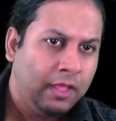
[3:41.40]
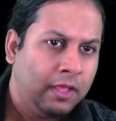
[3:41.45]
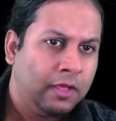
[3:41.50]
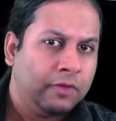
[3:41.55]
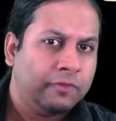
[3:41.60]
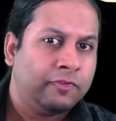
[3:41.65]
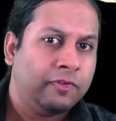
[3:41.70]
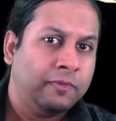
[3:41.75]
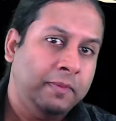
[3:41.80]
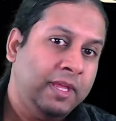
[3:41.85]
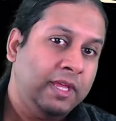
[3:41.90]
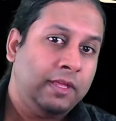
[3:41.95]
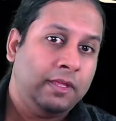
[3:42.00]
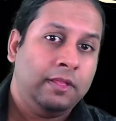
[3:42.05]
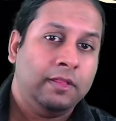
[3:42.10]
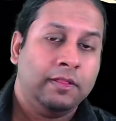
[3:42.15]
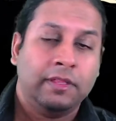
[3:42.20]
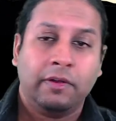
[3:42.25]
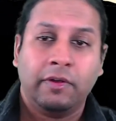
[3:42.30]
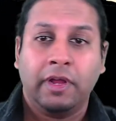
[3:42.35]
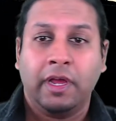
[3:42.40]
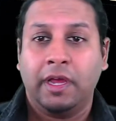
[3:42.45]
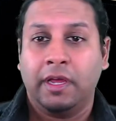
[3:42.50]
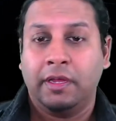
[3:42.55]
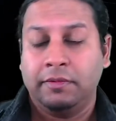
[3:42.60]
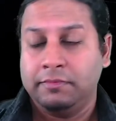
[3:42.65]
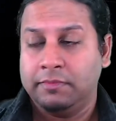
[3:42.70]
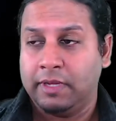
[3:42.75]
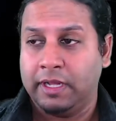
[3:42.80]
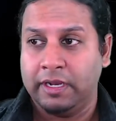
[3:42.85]
For me, there are
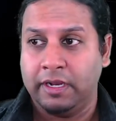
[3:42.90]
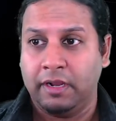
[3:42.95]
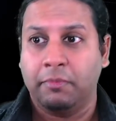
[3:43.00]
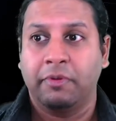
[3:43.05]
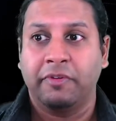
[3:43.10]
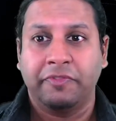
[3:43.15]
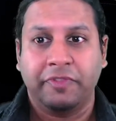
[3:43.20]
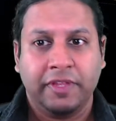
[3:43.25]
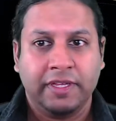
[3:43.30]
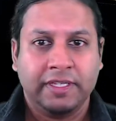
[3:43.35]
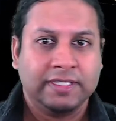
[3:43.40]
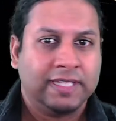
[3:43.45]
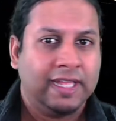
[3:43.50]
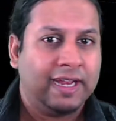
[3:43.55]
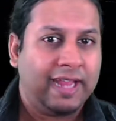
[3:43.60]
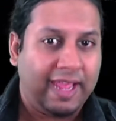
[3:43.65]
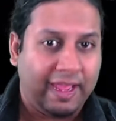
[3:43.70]
a number of things that